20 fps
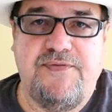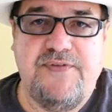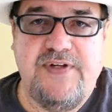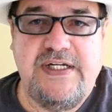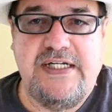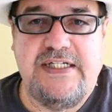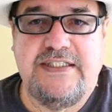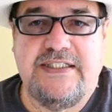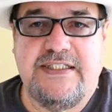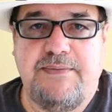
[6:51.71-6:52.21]

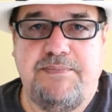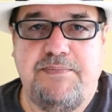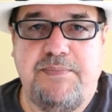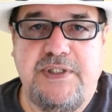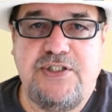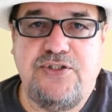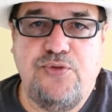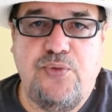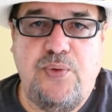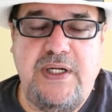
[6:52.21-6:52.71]
these in
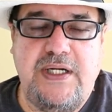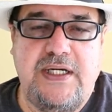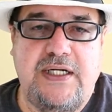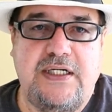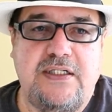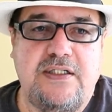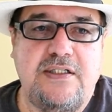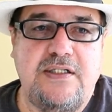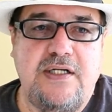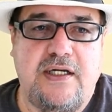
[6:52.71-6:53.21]

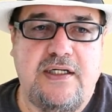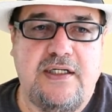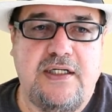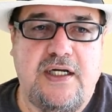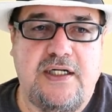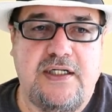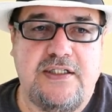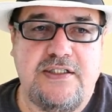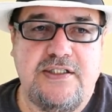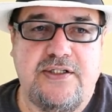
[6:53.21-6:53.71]
between
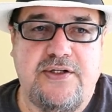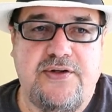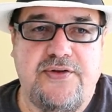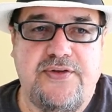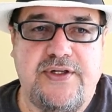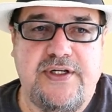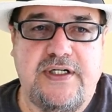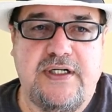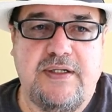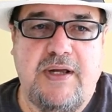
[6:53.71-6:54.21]
uh, so
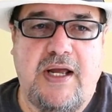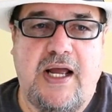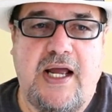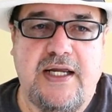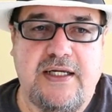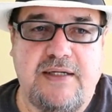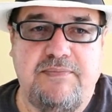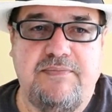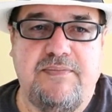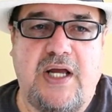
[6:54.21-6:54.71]
that I can,